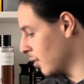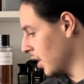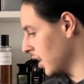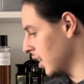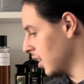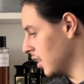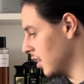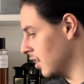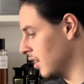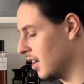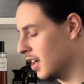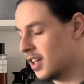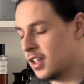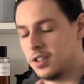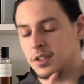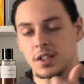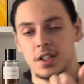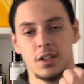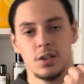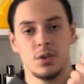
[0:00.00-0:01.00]
right here.
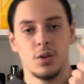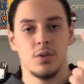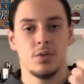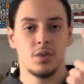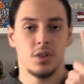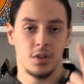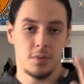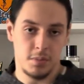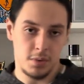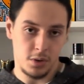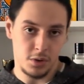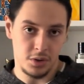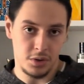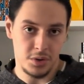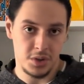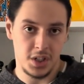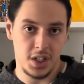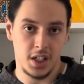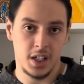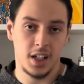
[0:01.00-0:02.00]
You can go for the Bleu de
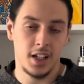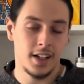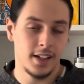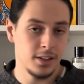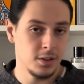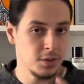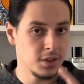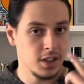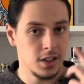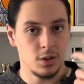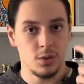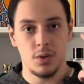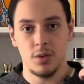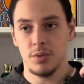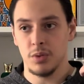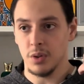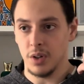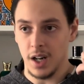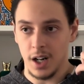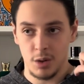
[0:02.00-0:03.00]
Chanel. You can go
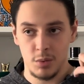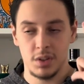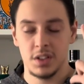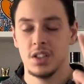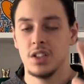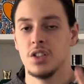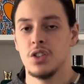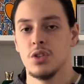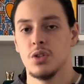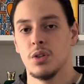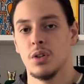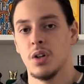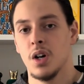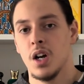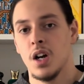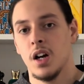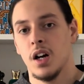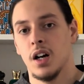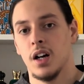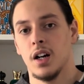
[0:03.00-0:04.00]
for Acqua di Gio
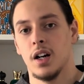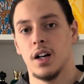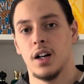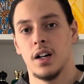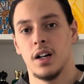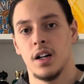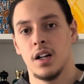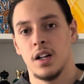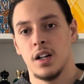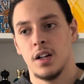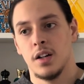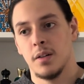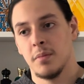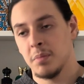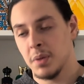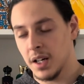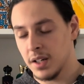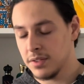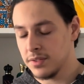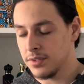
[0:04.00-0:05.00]

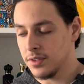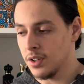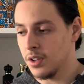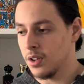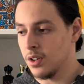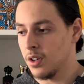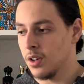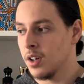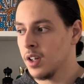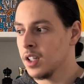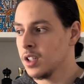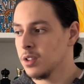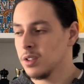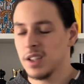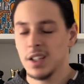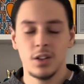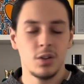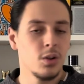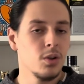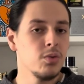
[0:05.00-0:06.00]
Parfum. You
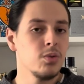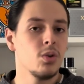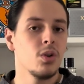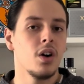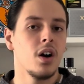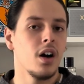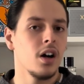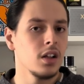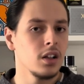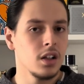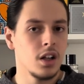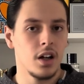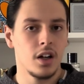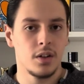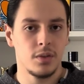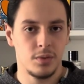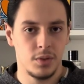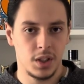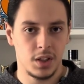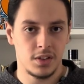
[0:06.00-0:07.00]
can go for a lot
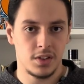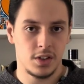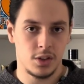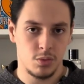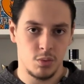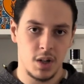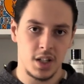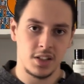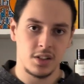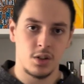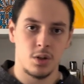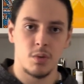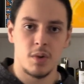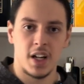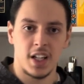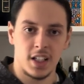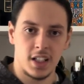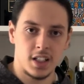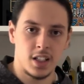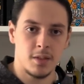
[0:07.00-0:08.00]
of fragrances,
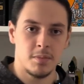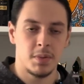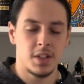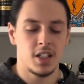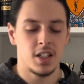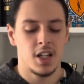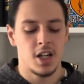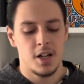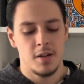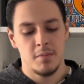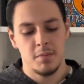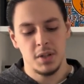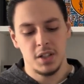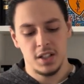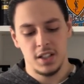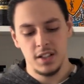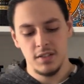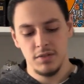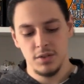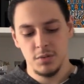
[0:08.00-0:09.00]
YSL EDP.
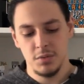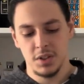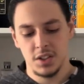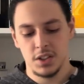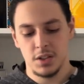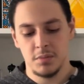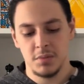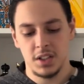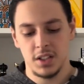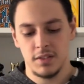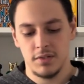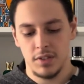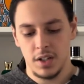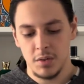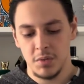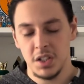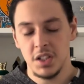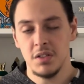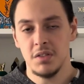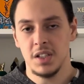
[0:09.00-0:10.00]
But if you want something
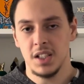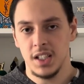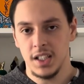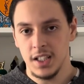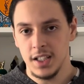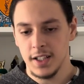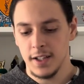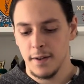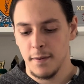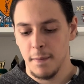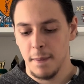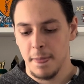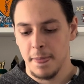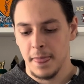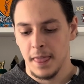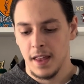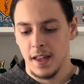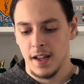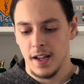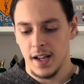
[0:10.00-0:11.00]
very unique
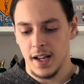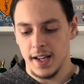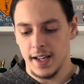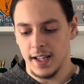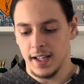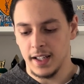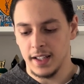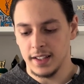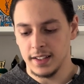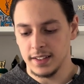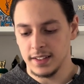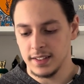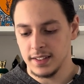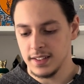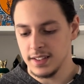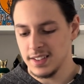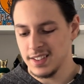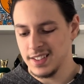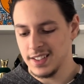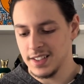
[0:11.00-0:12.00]
and
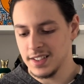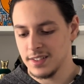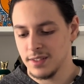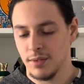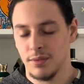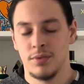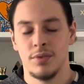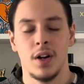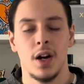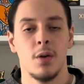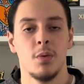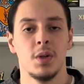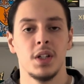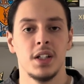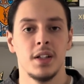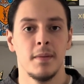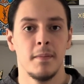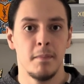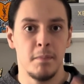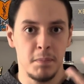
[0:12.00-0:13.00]
just
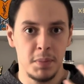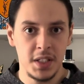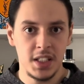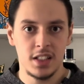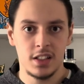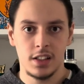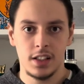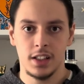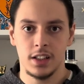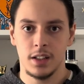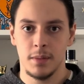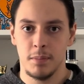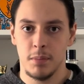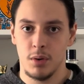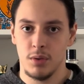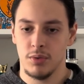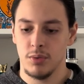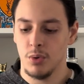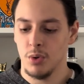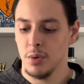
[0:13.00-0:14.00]
very beastly in the
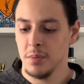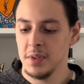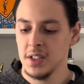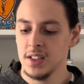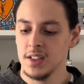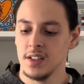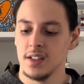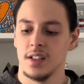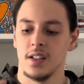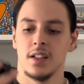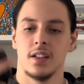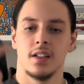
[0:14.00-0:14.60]
performance,